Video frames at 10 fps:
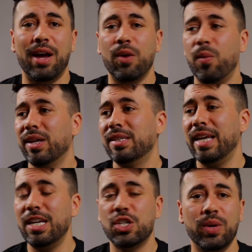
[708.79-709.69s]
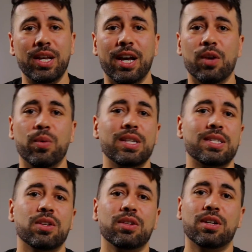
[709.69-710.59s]
I don't want to day trade. I don't want to
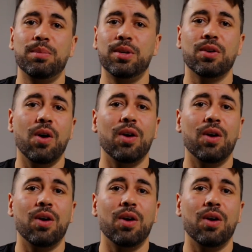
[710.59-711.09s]
sit on the computer